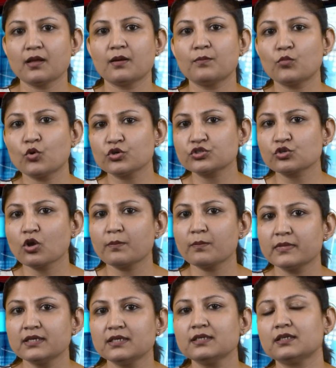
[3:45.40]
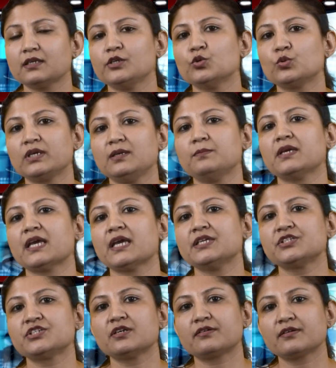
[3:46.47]
Most common leukemia in
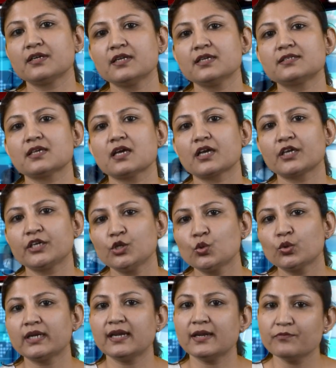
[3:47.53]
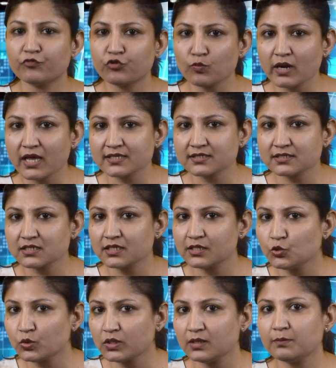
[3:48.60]
children is acute lymphoblastic
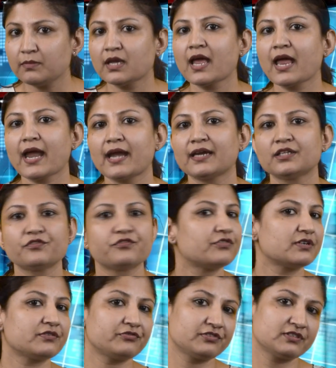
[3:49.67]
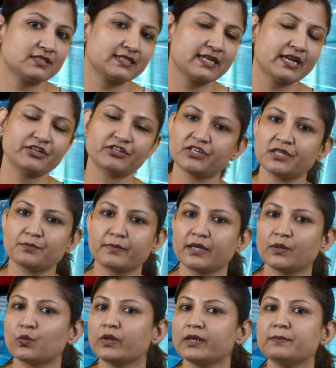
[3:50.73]
leukemia, and the first line
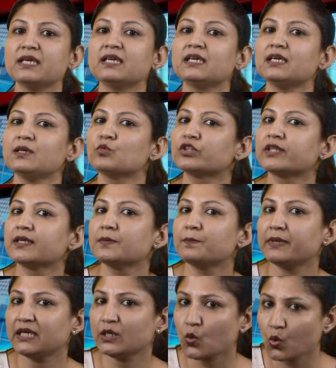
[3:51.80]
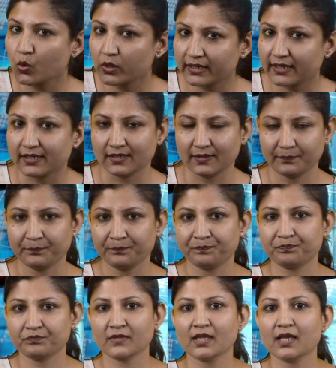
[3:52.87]
treatment will be chemotherapy only.
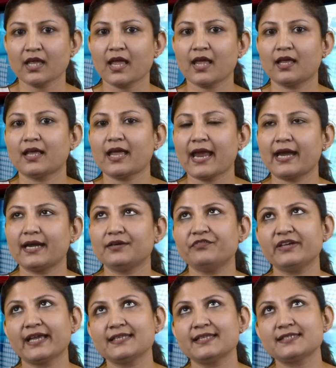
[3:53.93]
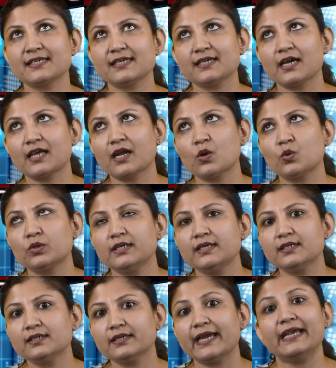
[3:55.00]
And we can say around
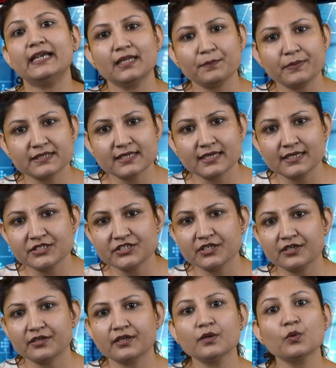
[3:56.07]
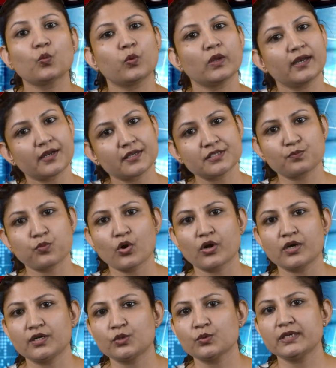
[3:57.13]
80% children will
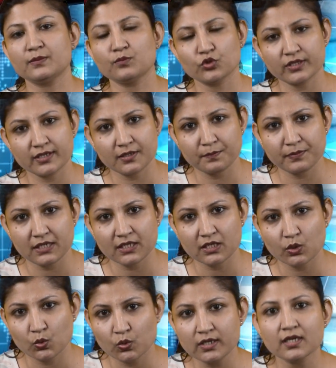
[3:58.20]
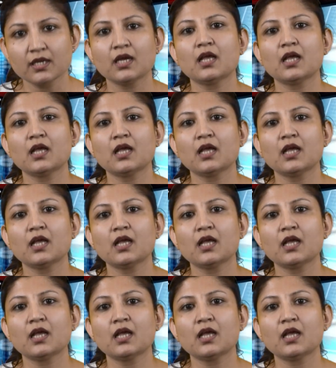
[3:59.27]
respond to chemotherapy alone.